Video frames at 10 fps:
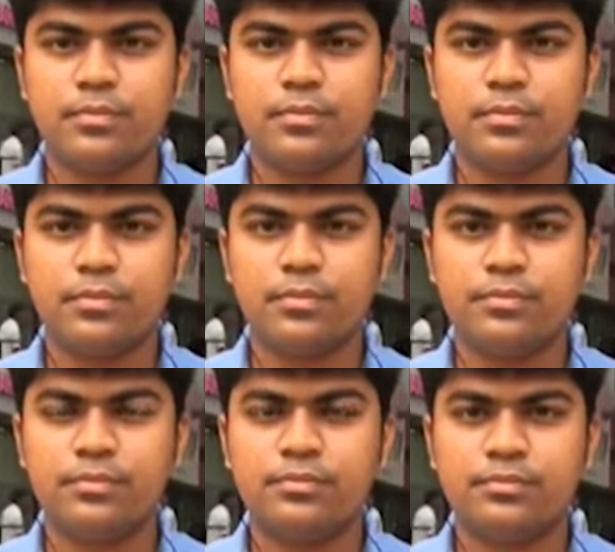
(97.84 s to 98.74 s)

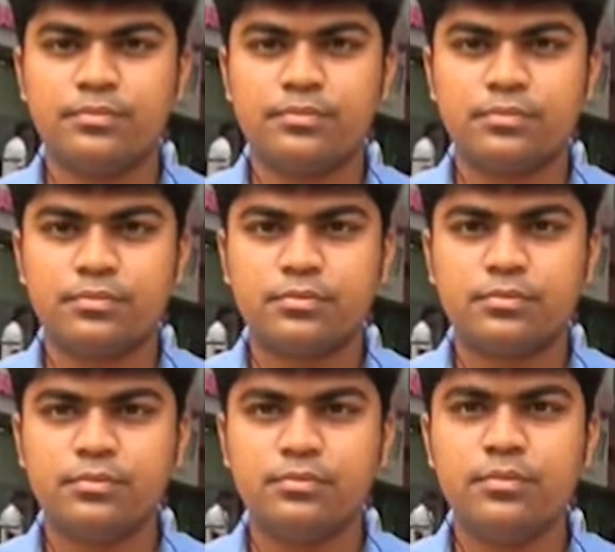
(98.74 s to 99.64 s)

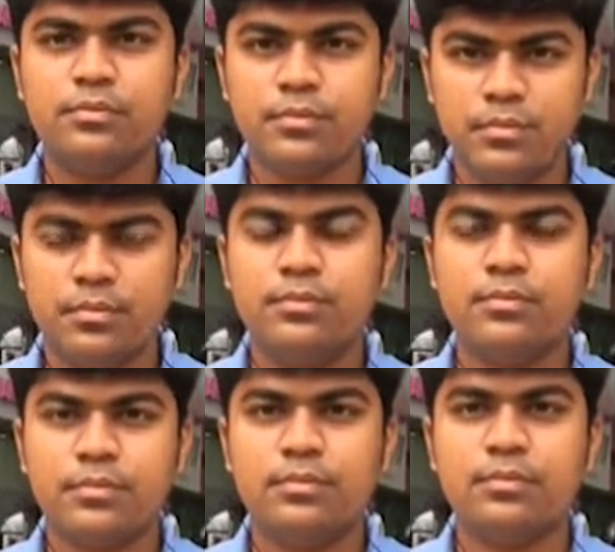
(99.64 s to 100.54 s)

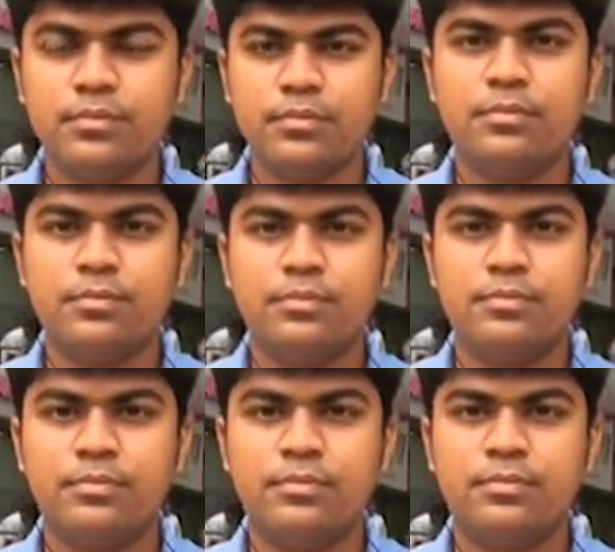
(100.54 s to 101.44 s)

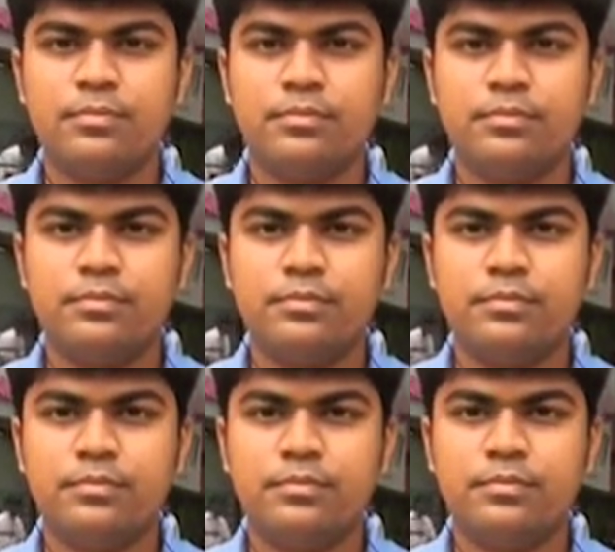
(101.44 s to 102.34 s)

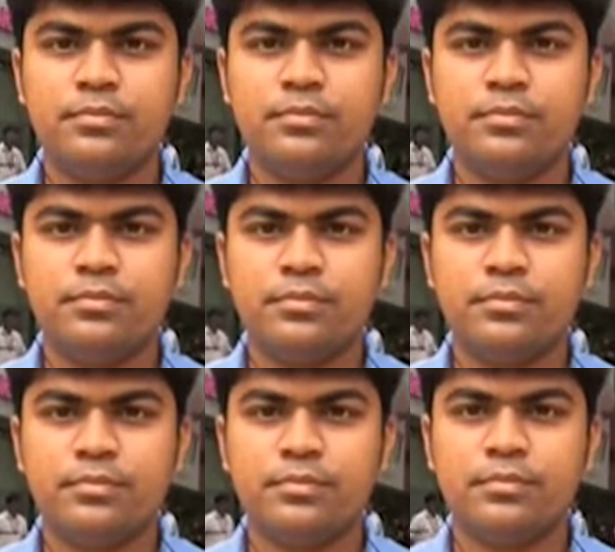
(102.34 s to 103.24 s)

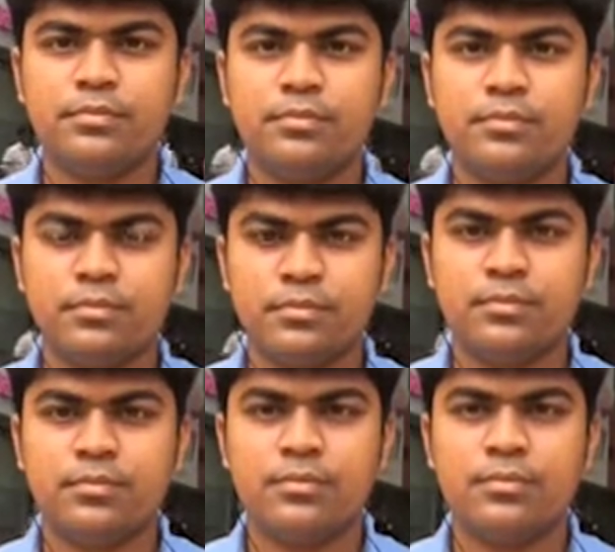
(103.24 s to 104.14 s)

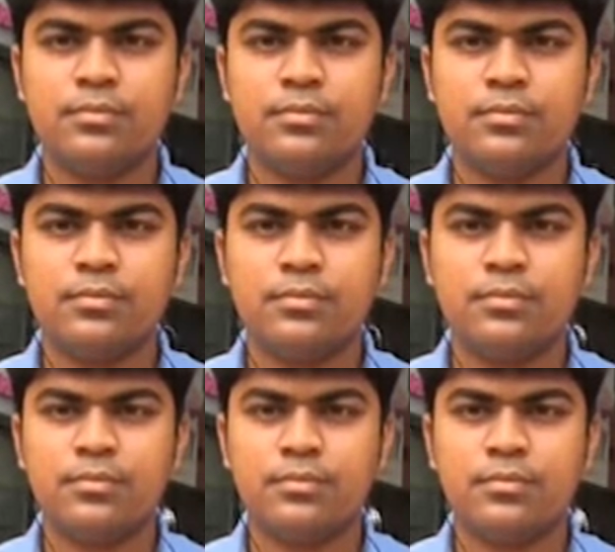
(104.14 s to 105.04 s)

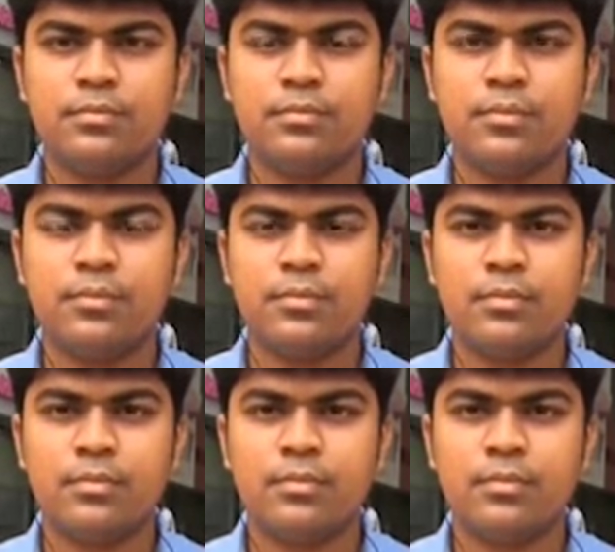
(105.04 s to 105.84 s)
(not speaking)